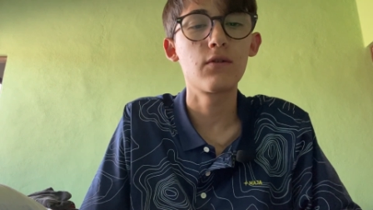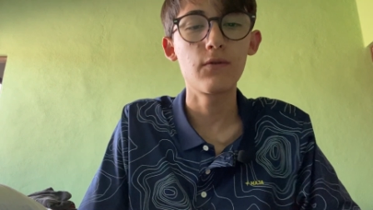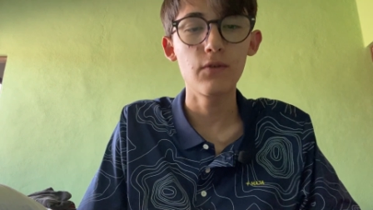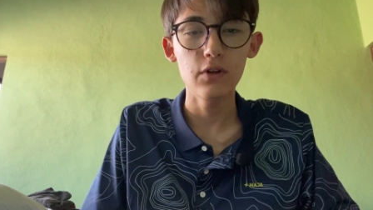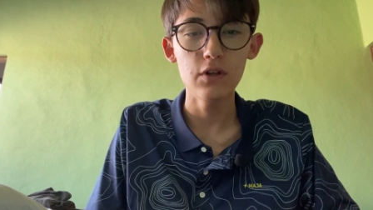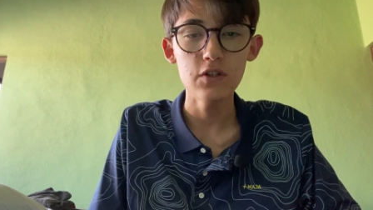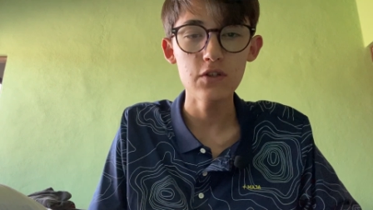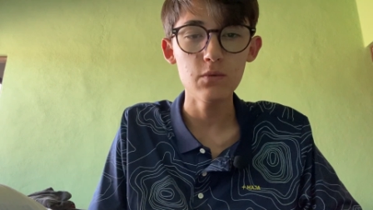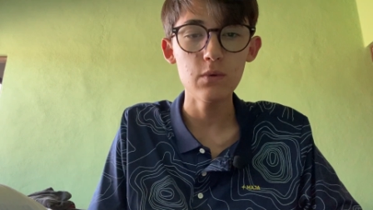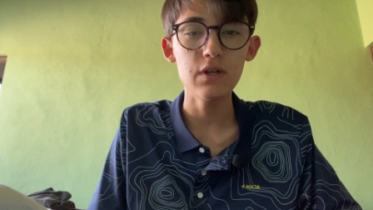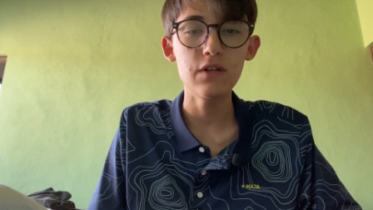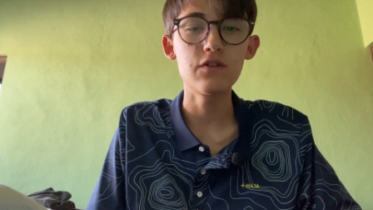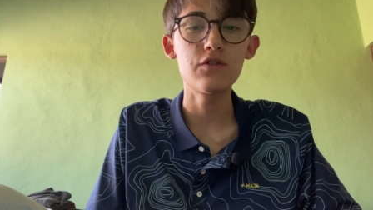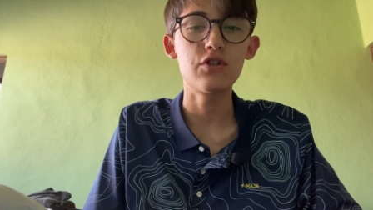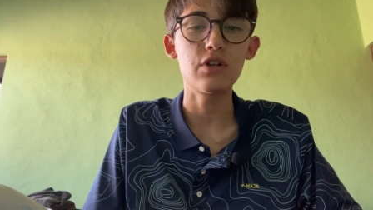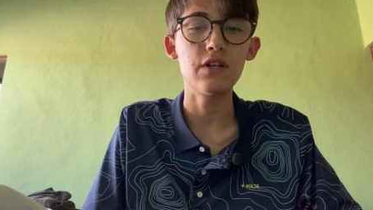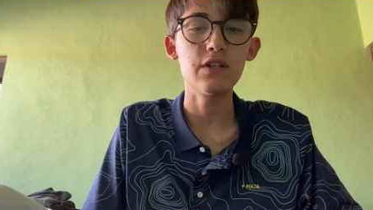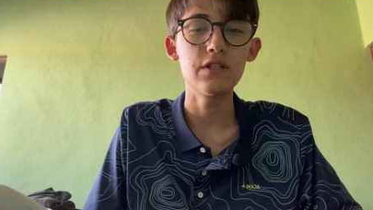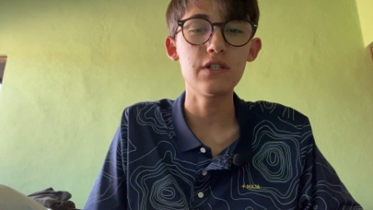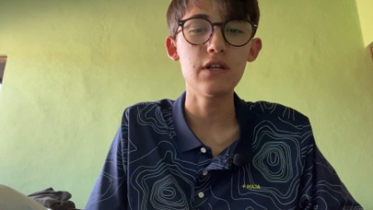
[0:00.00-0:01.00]
For this week's
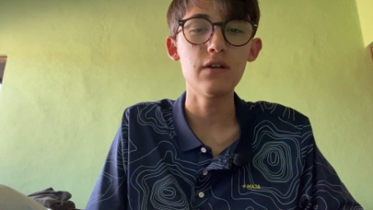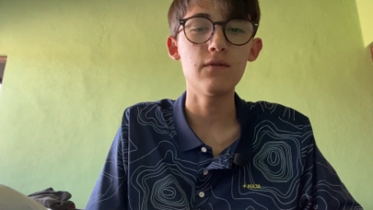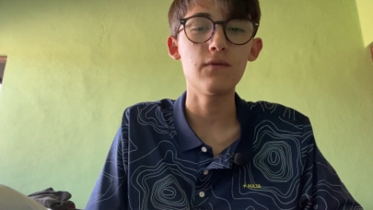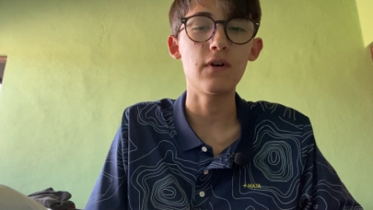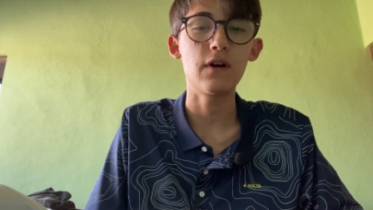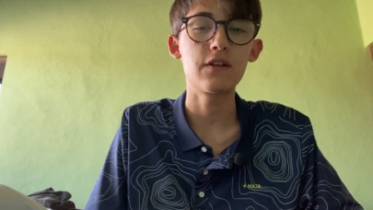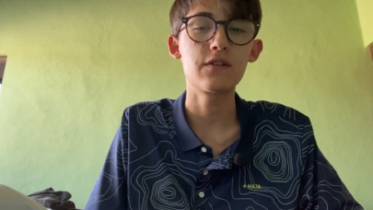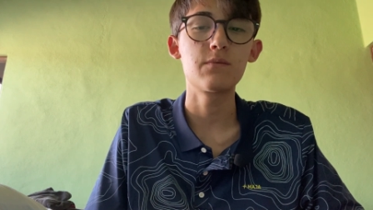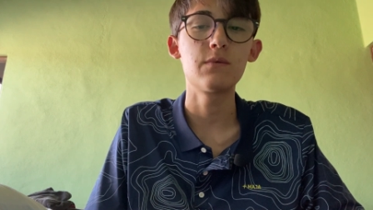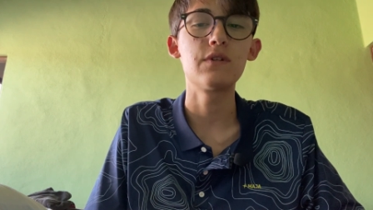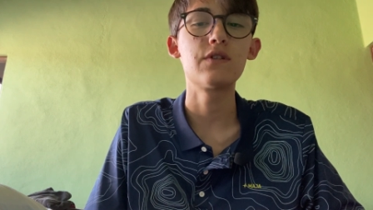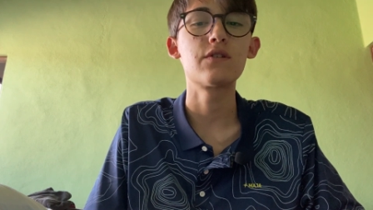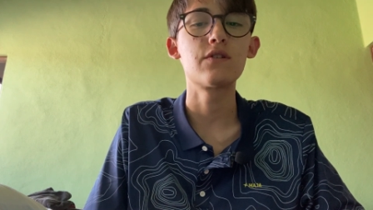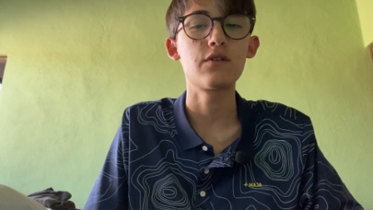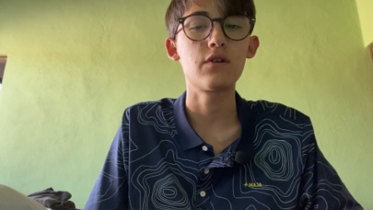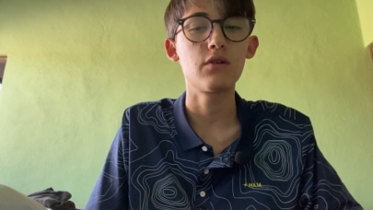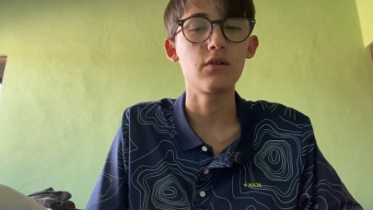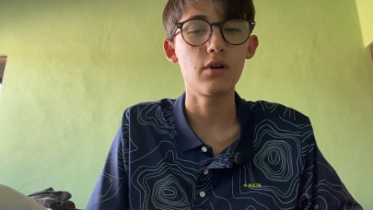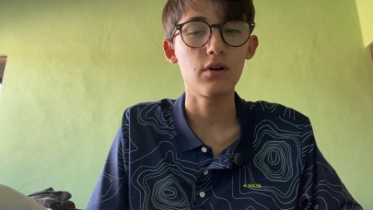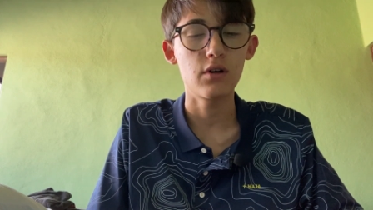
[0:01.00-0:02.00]
Gen Z Investments
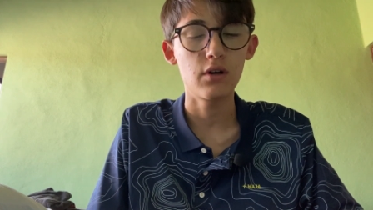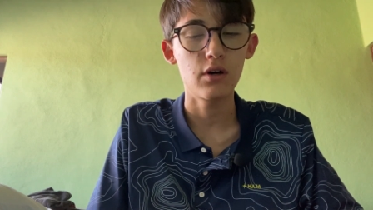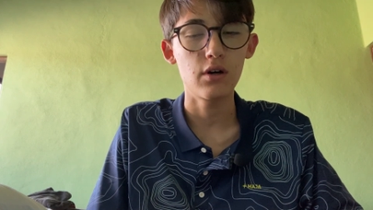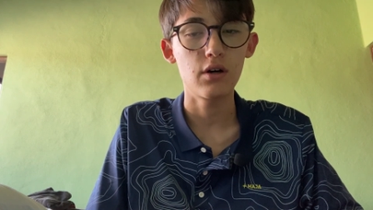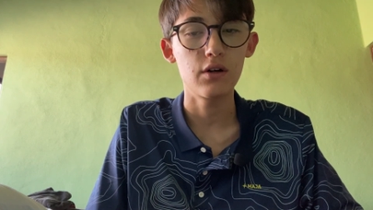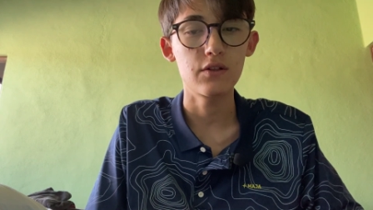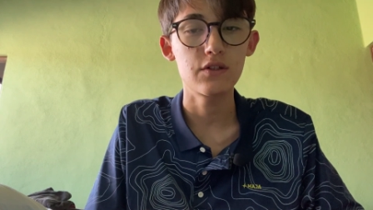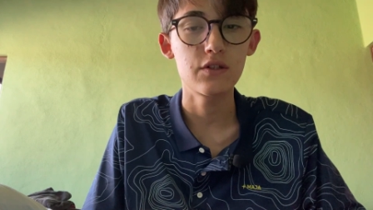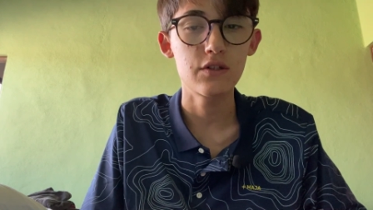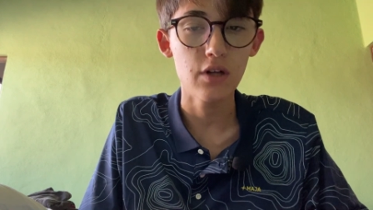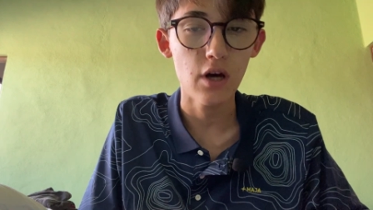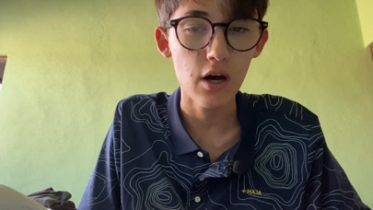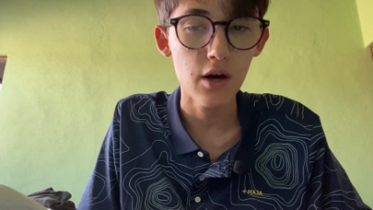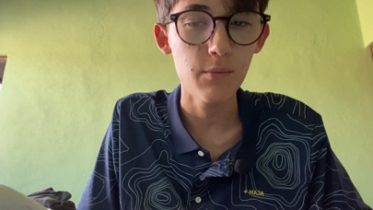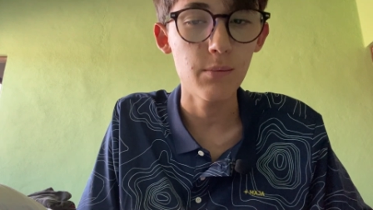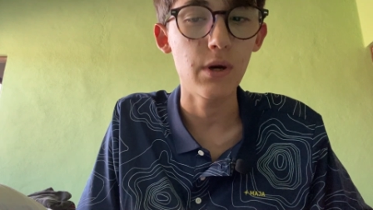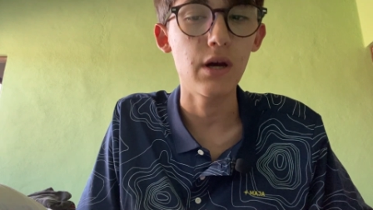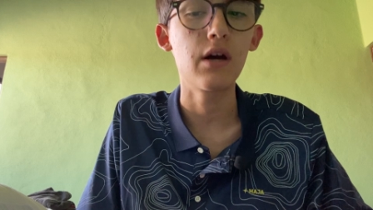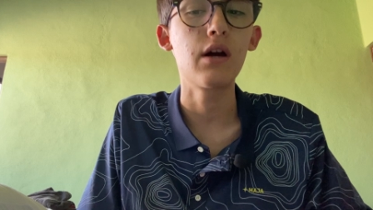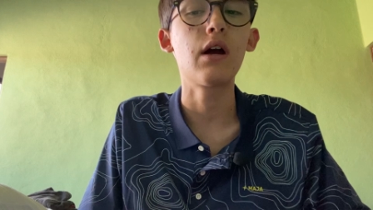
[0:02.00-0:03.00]
uh,
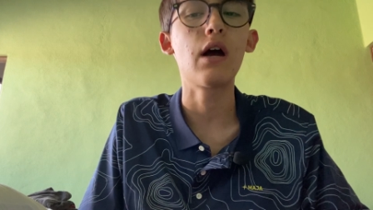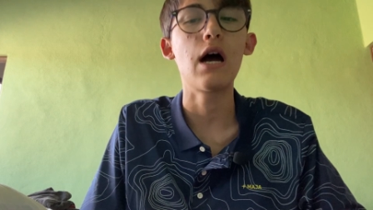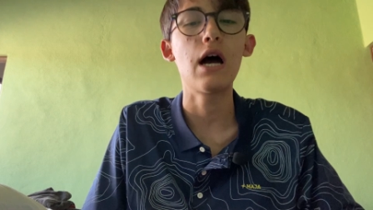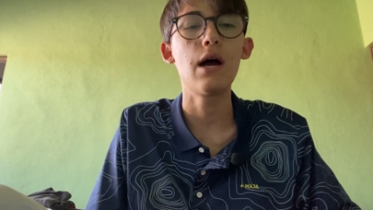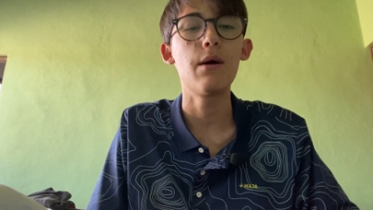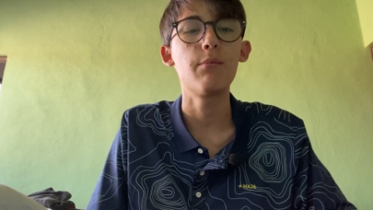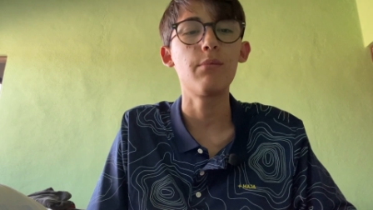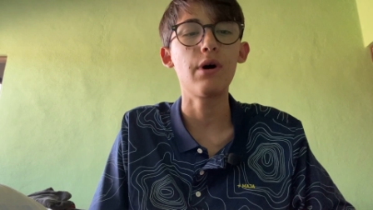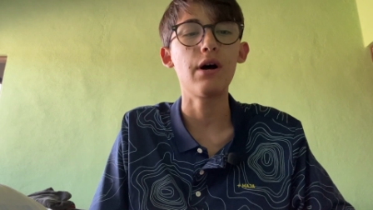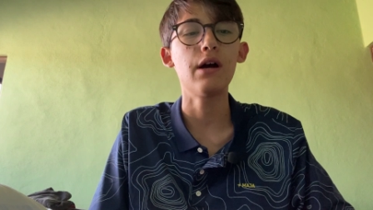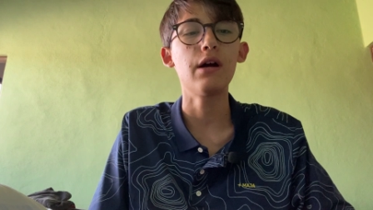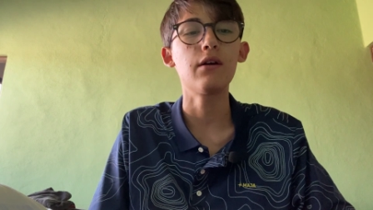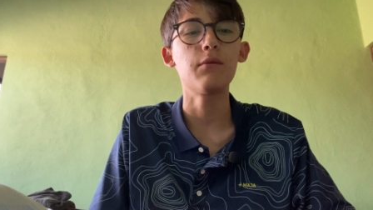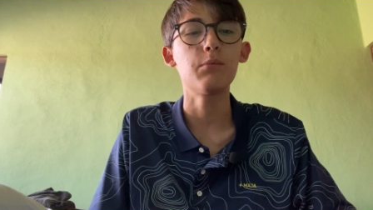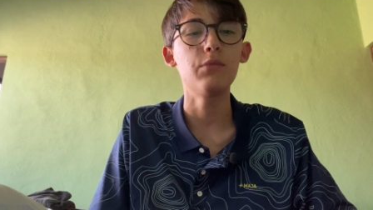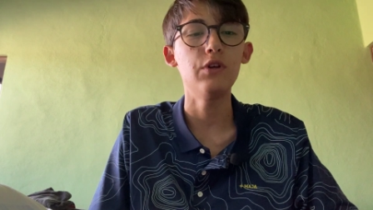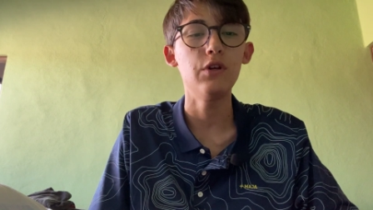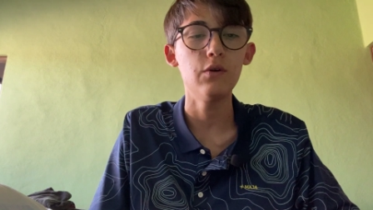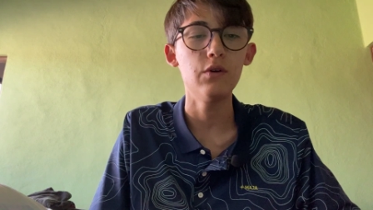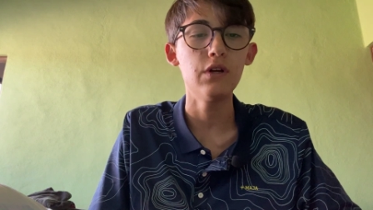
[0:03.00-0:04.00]
stock pick, I'm buying
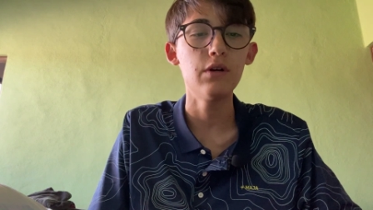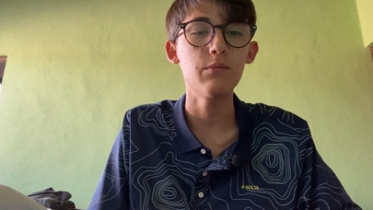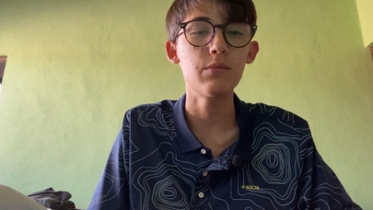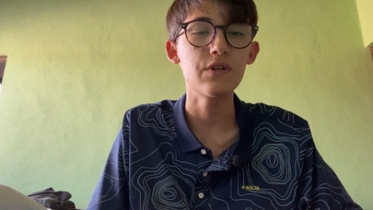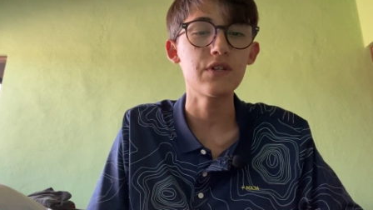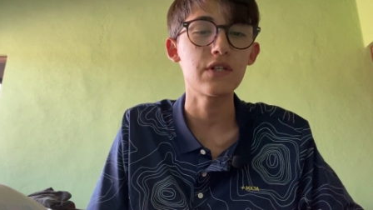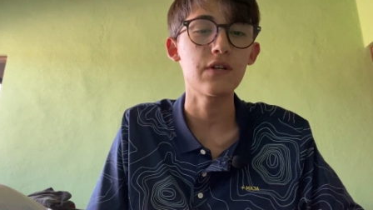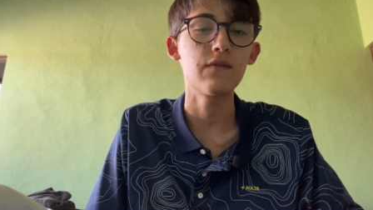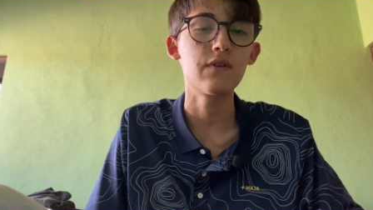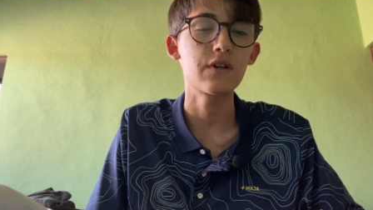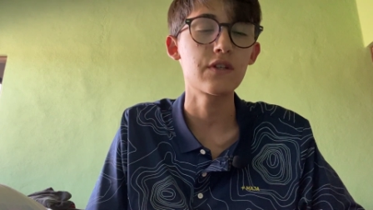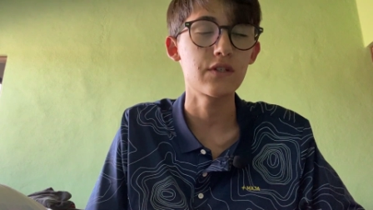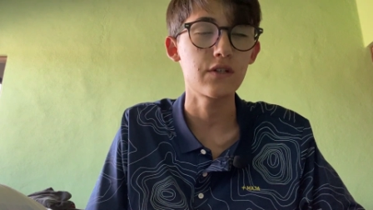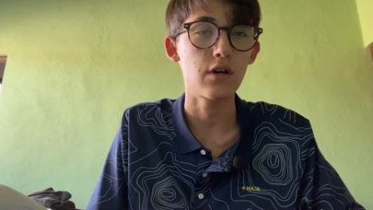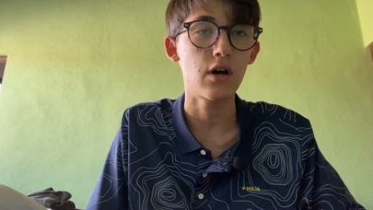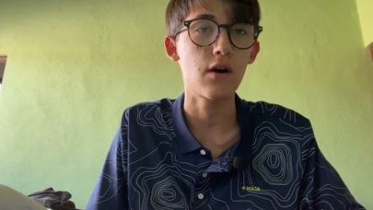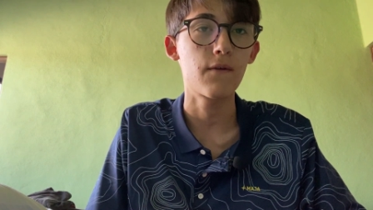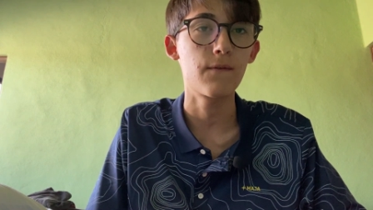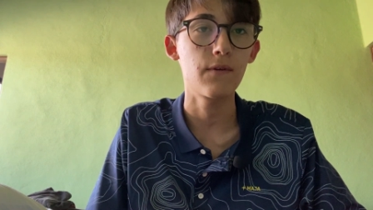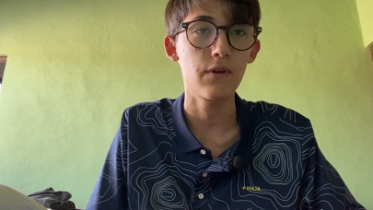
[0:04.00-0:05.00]
Union Pacific
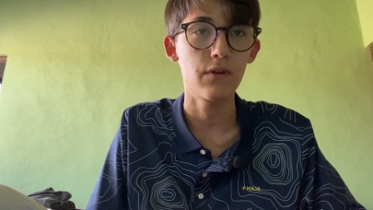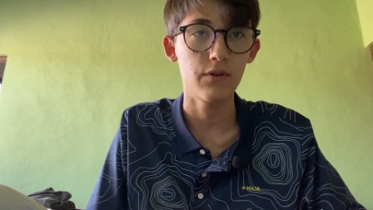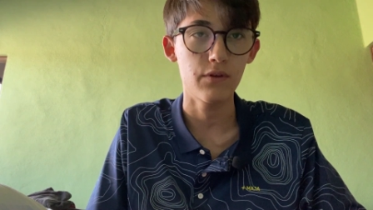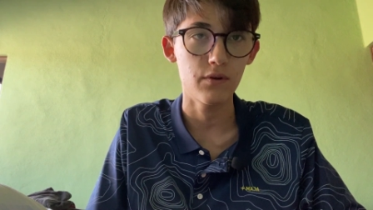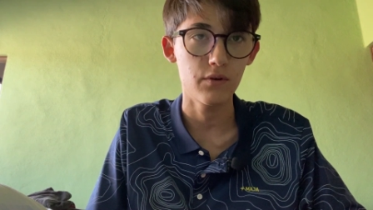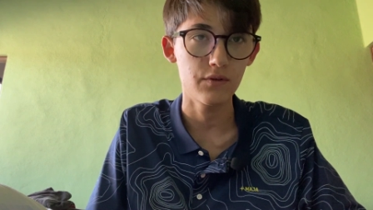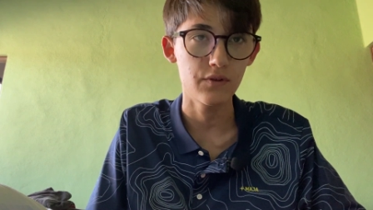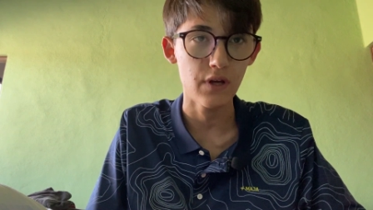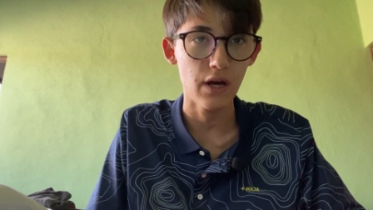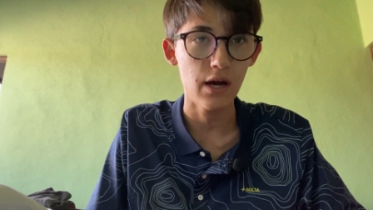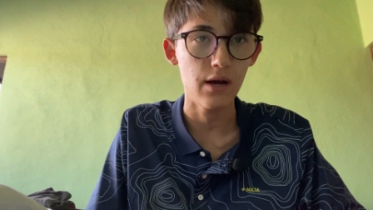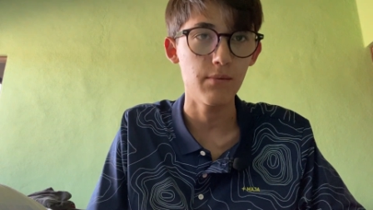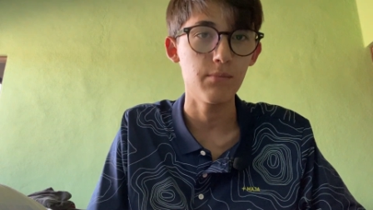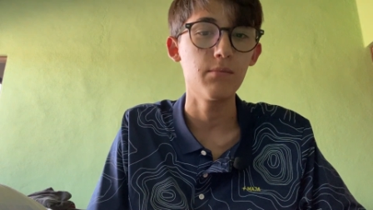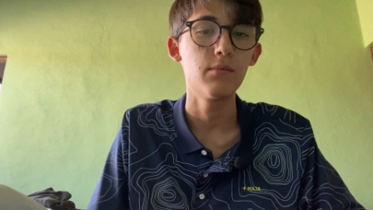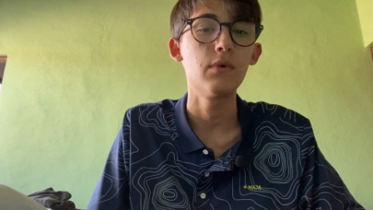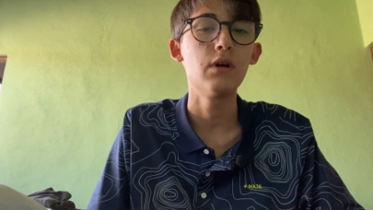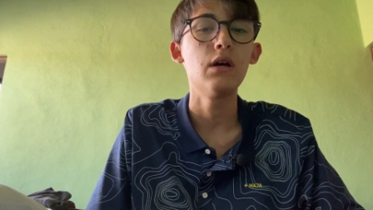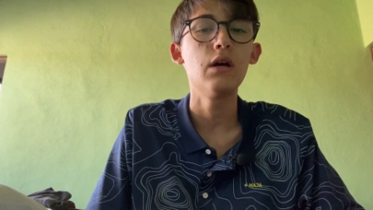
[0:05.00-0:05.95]
stock for the third time.